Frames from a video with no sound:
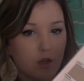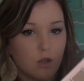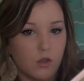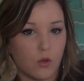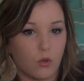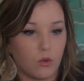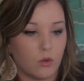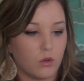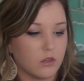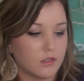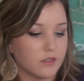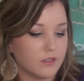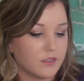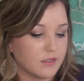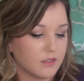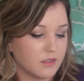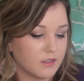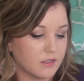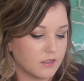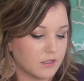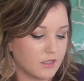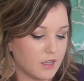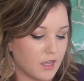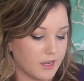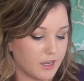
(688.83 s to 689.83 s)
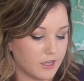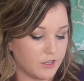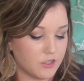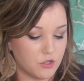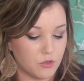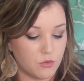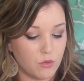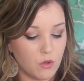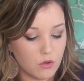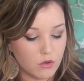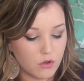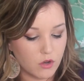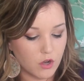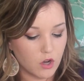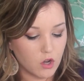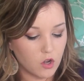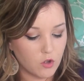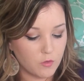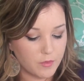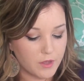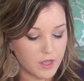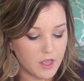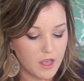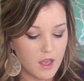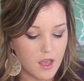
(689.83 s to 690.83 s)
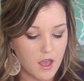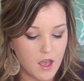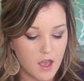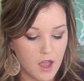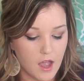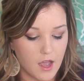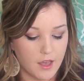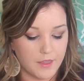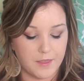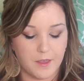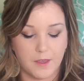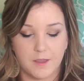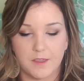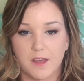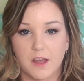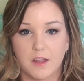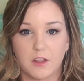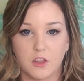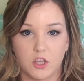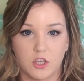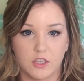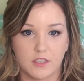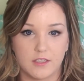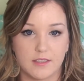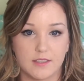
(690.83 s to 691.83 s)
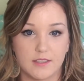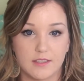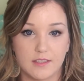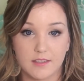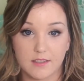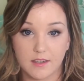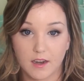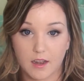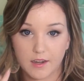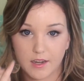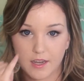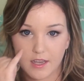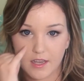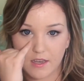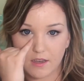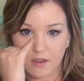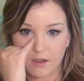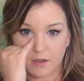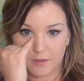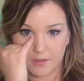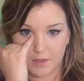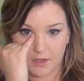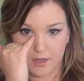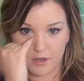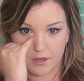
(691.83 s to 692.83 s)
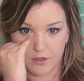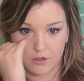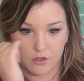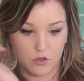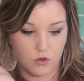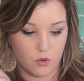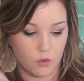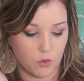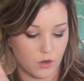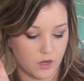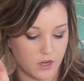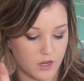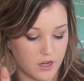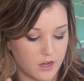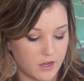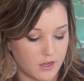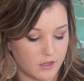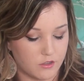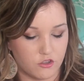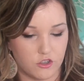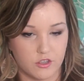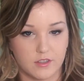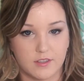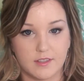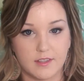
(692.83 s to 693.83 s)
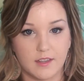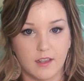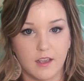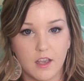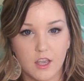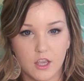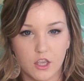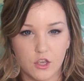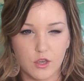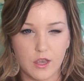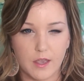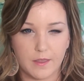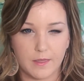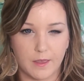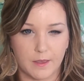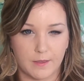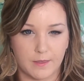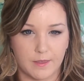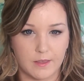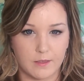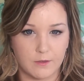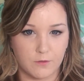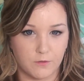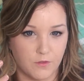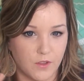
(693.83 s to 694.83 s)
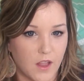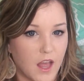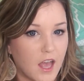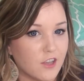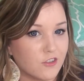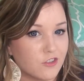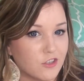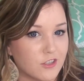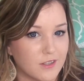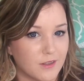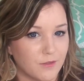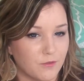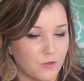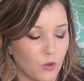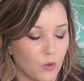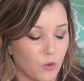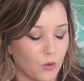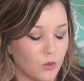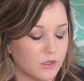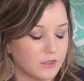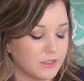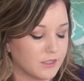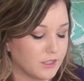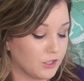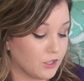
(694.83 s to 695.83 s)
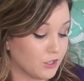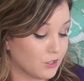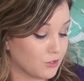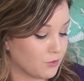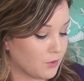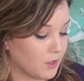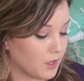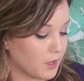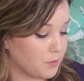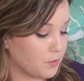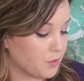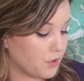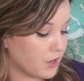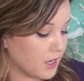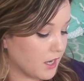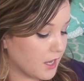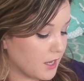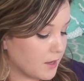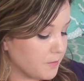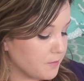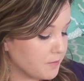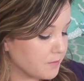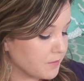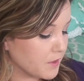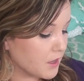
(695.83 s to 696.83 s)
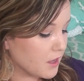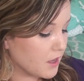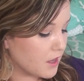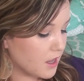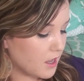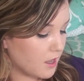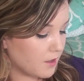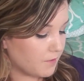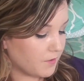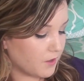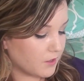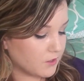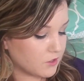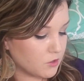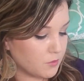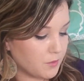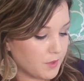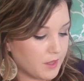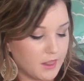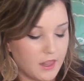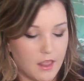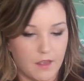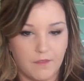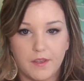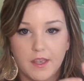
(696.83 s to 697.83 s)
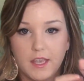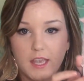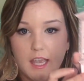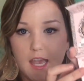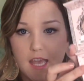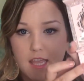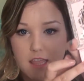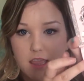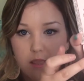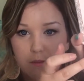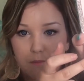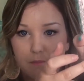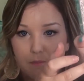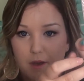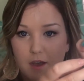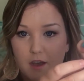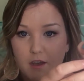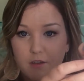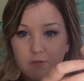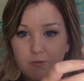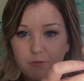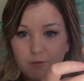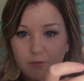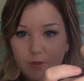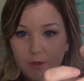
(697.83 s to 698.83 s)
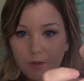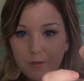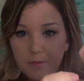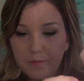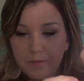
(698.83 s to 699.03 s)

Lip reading: a gold kind of duochrome. I think that looks stunning on the inner corner. It's just, you get like these flashes of gold and it looks really pretty. I've also been loving In the Buff